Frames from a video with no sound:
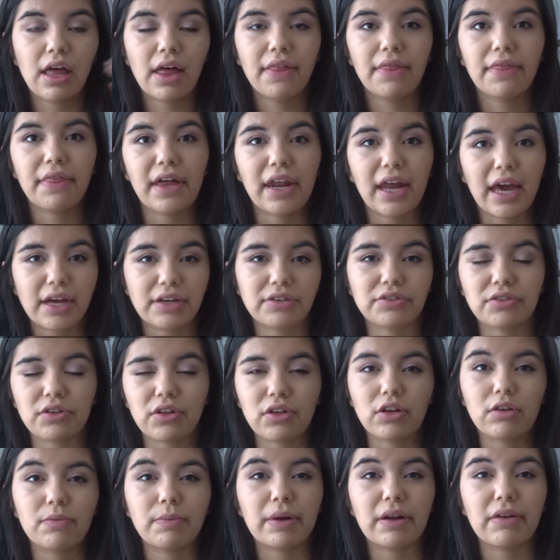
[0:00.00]
that extra
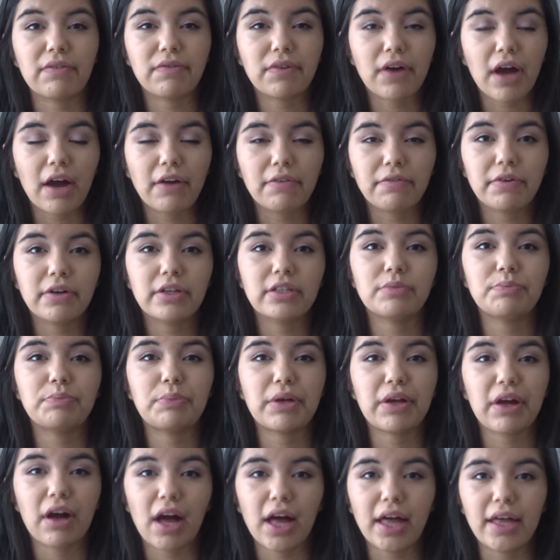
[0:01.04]
little bit of coverage
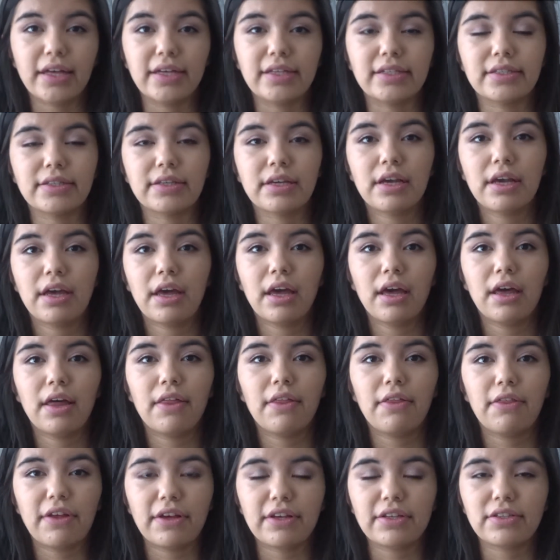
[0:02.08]
because
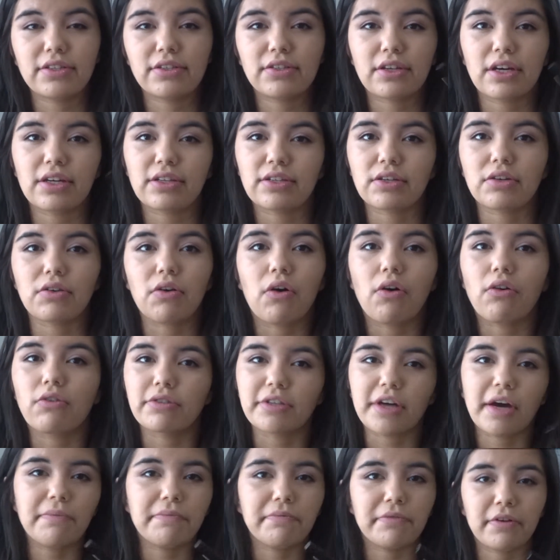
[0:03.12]
this doesn't
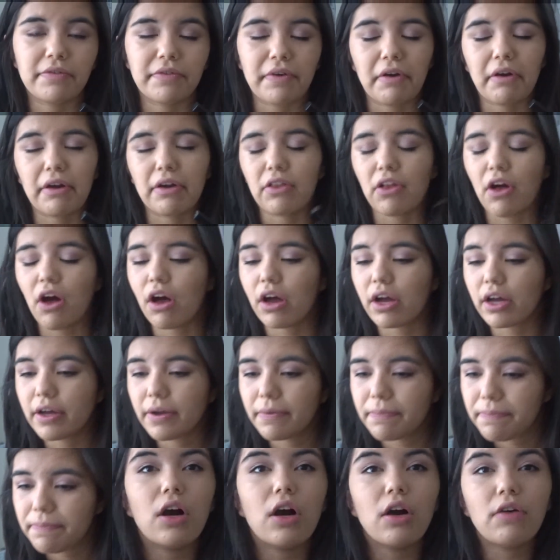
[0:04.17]
hold up for very long.
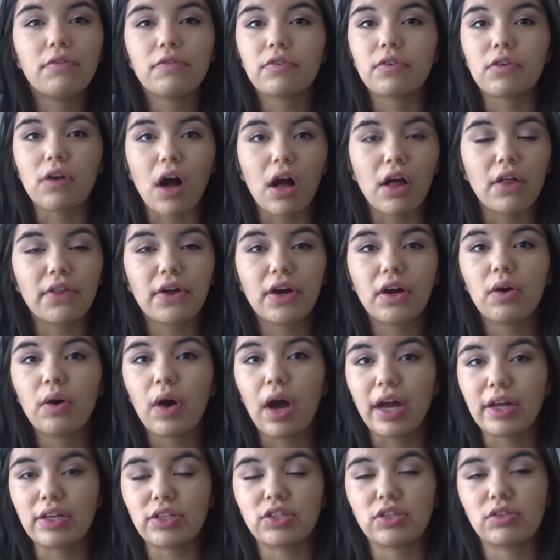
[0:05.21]
Overall though,
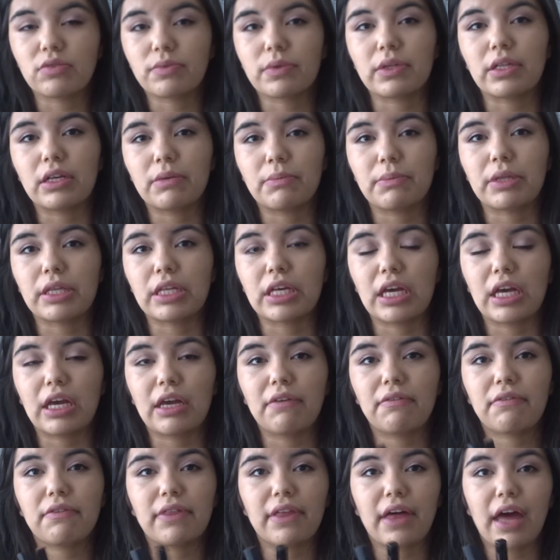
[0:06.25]
I do really
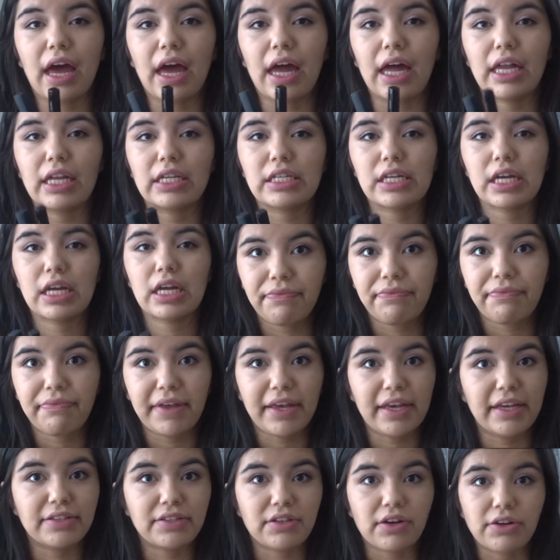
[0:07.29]
believe that
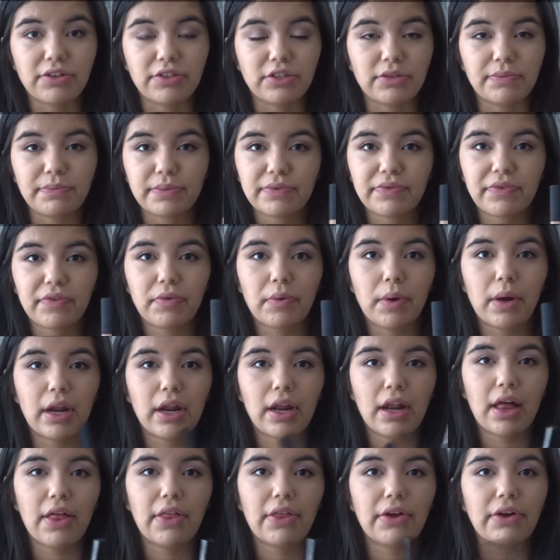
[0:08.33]
these are dupes for one
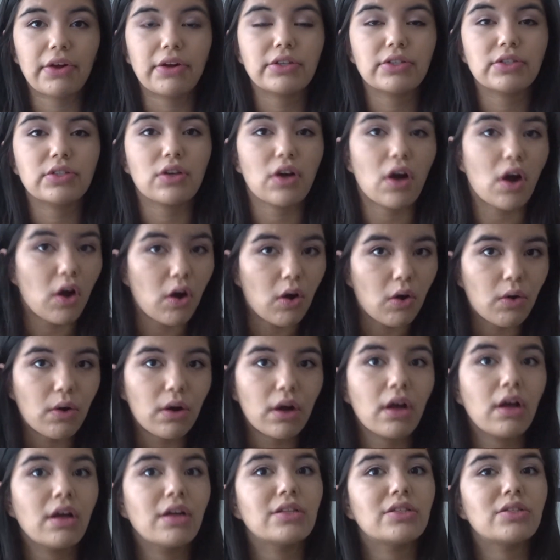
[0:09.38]
another,
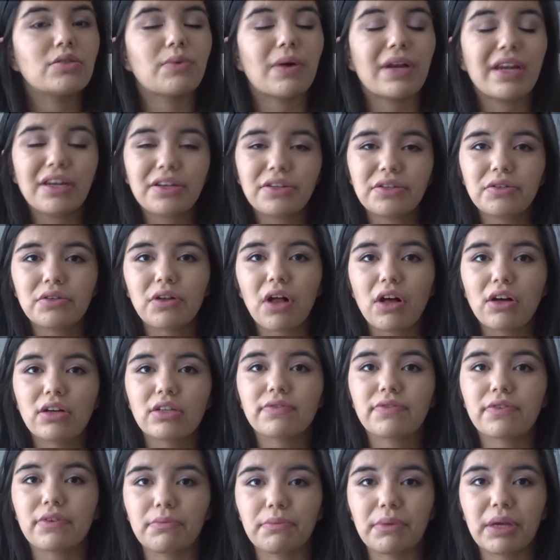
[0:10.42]
so
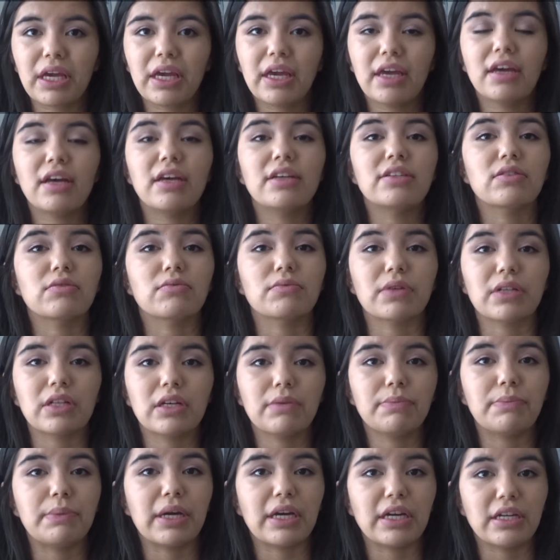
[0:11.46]
$22 for me is a
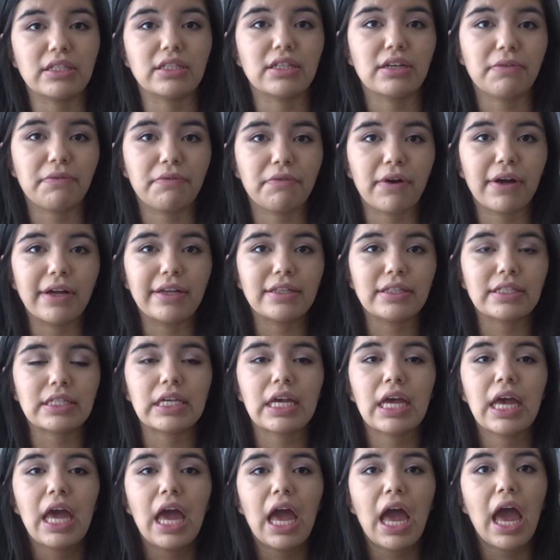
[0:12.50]
really big
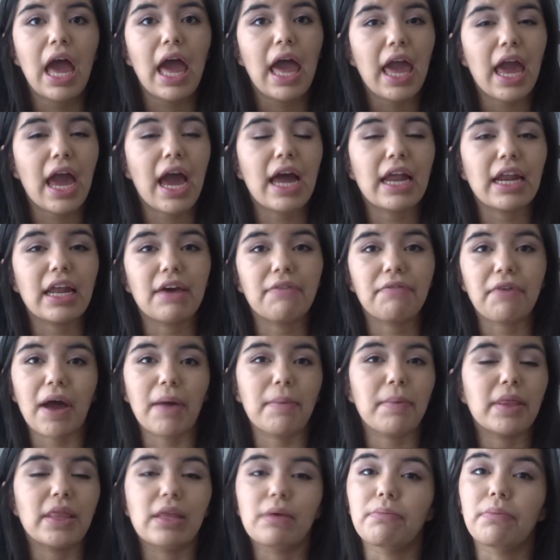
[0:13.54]
difference, and if
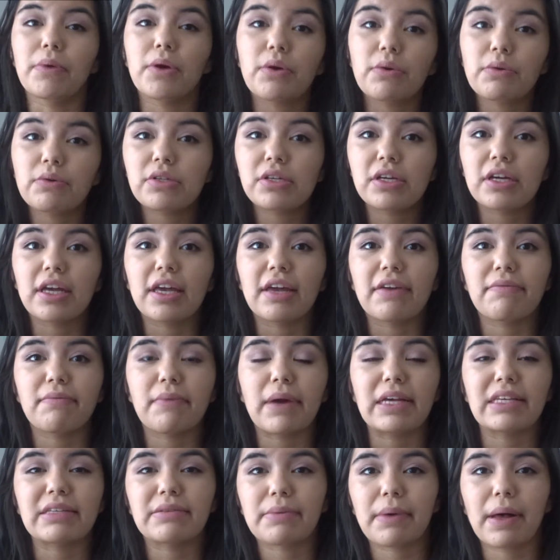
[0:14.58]
I'm in the mood to give
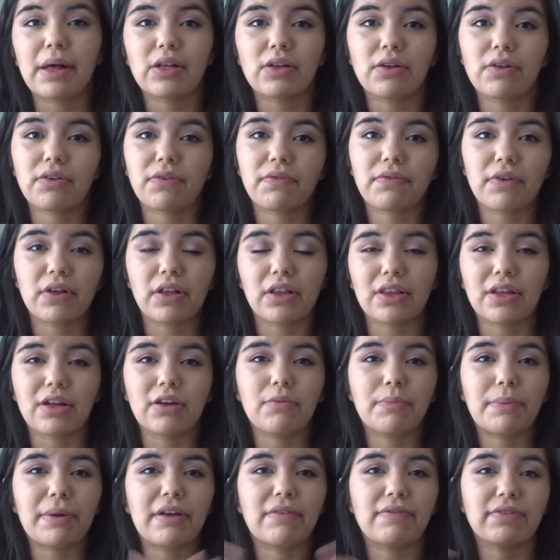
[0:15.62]
myself a
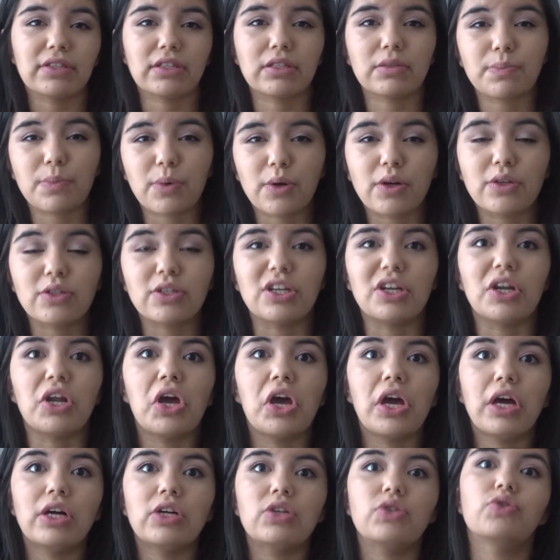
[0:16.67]
little bit of a splurge and
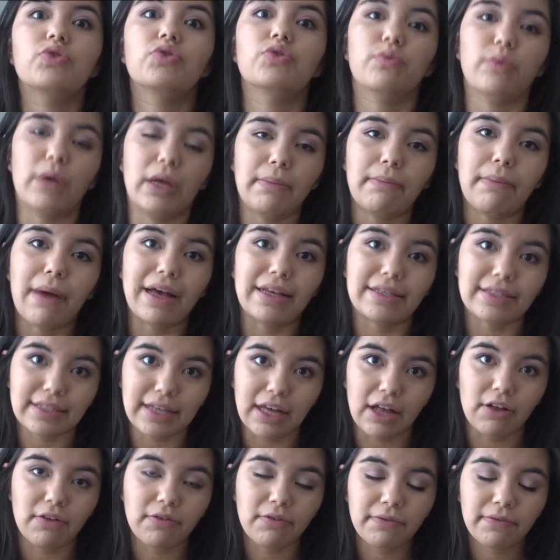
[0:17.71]
treat
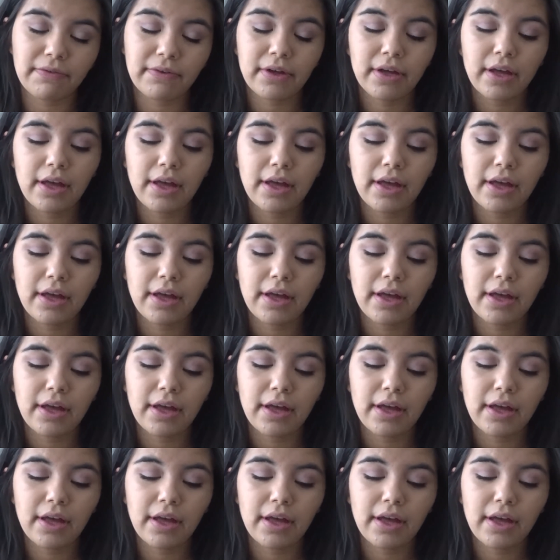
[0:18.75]
myself,